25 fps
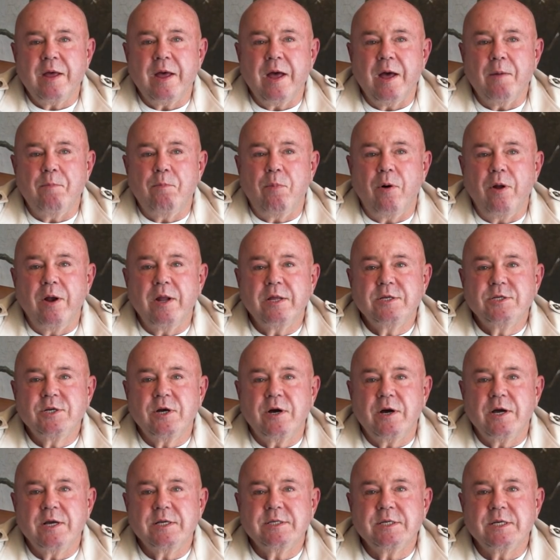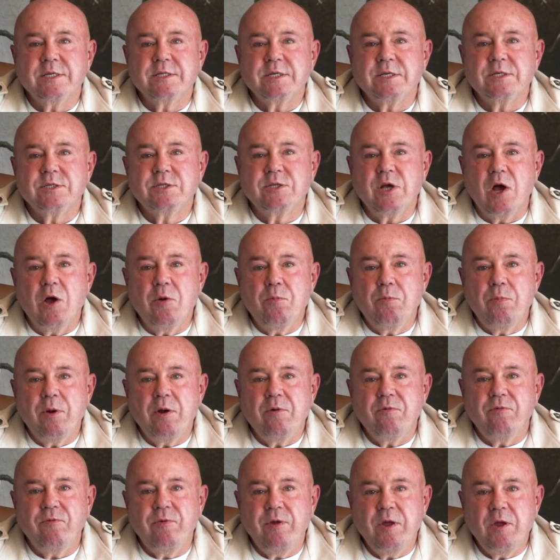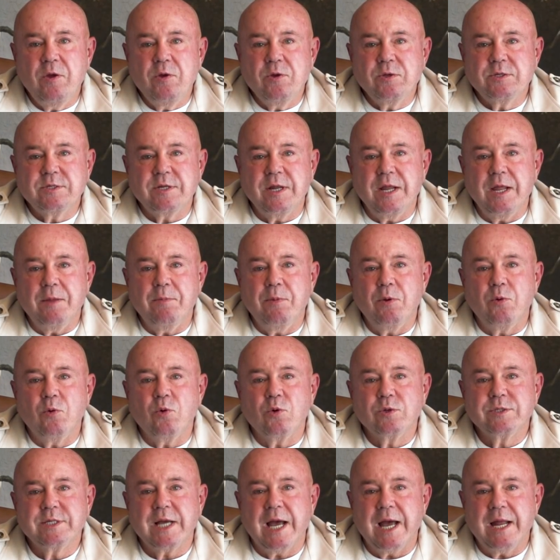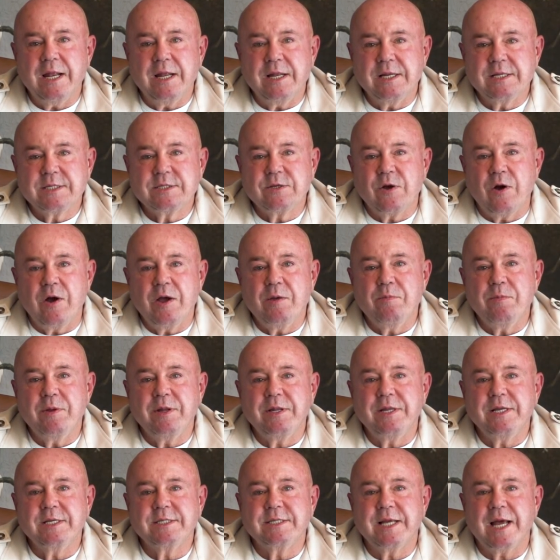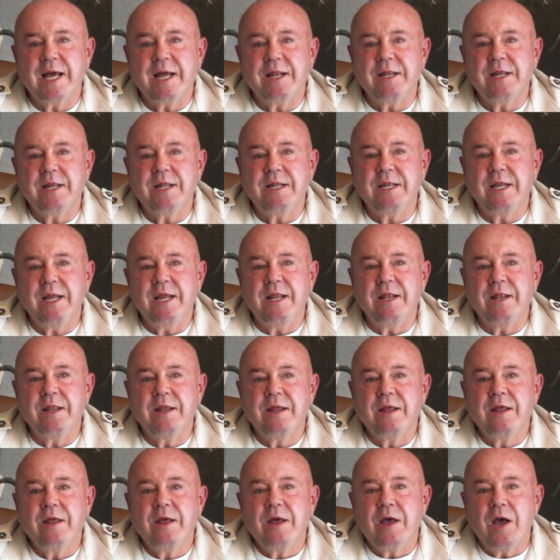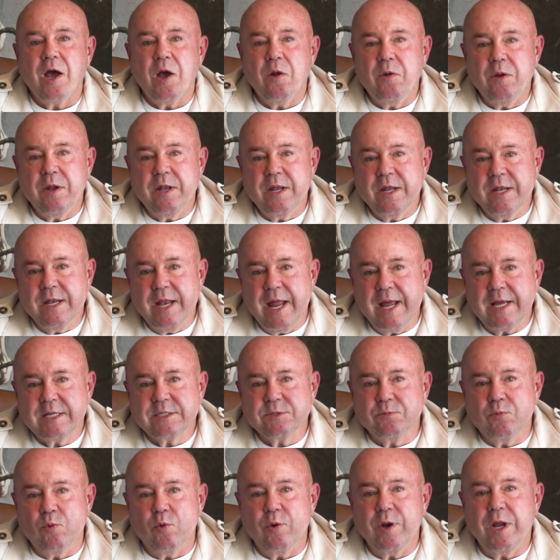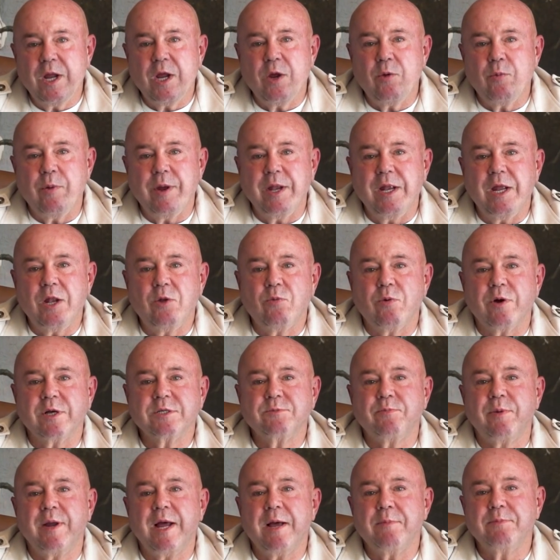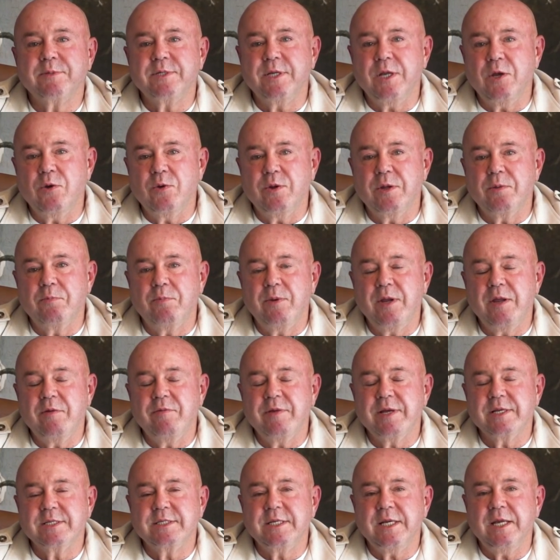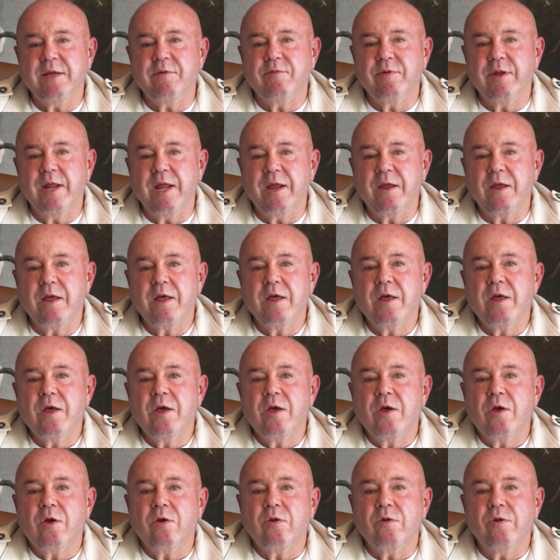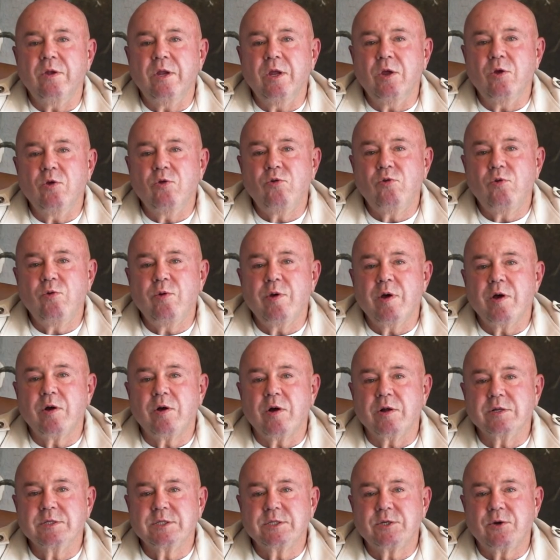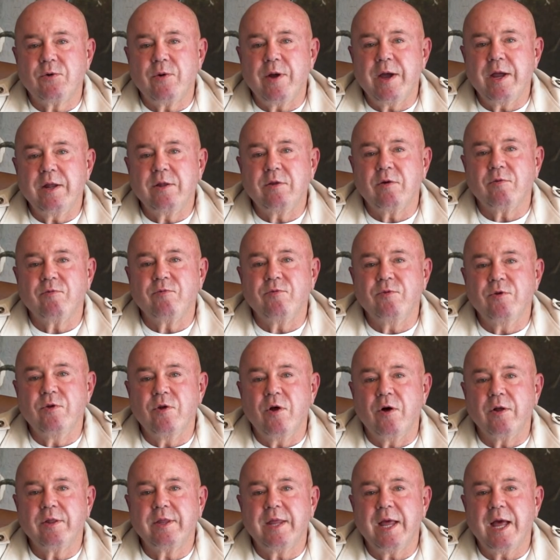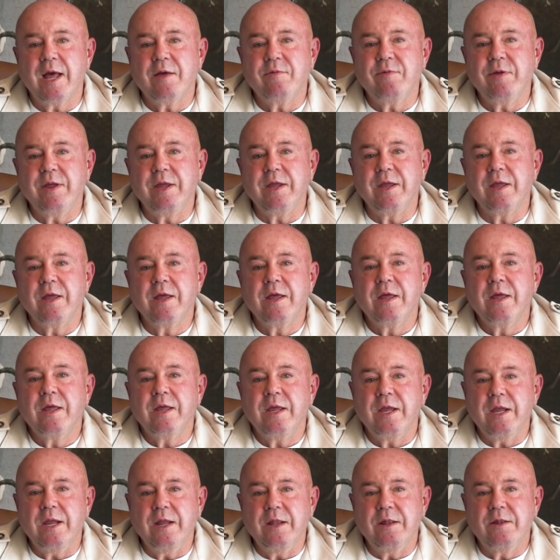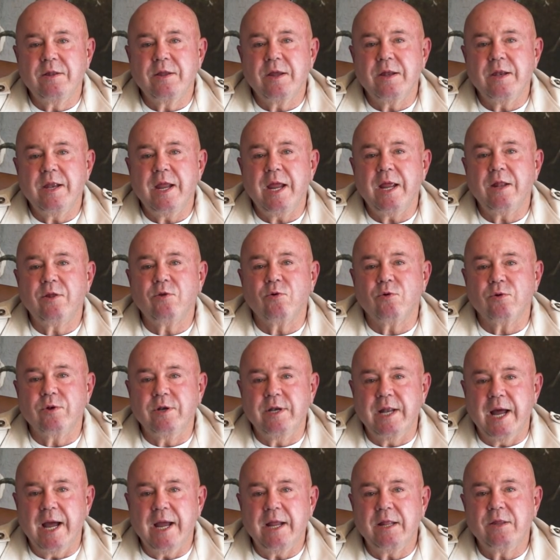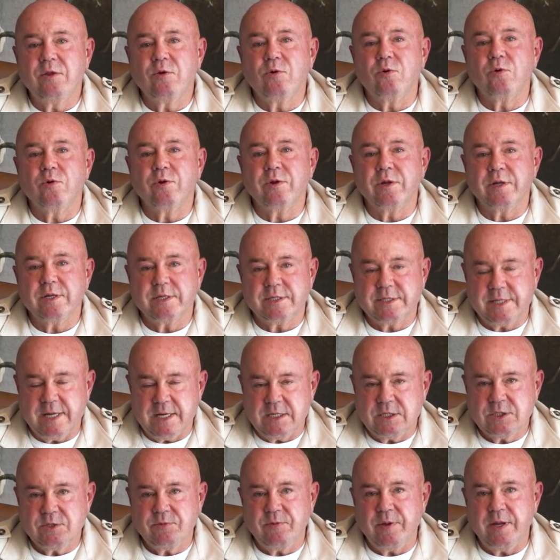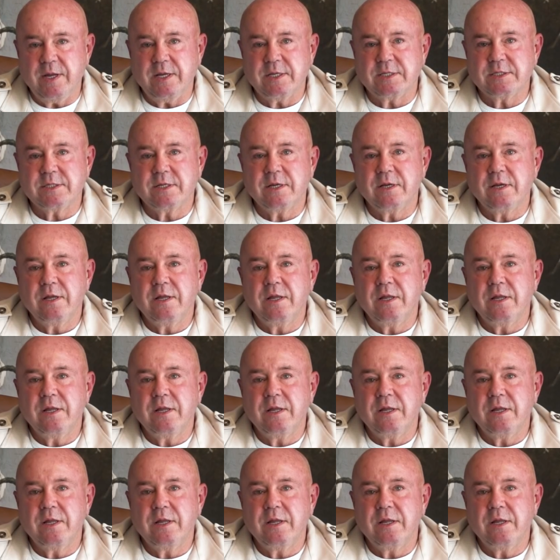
apologizes so profusely because an assignment is handed in only the next morning when it was perhaps due the previous evening due to a constraint of not having internet or data or such things.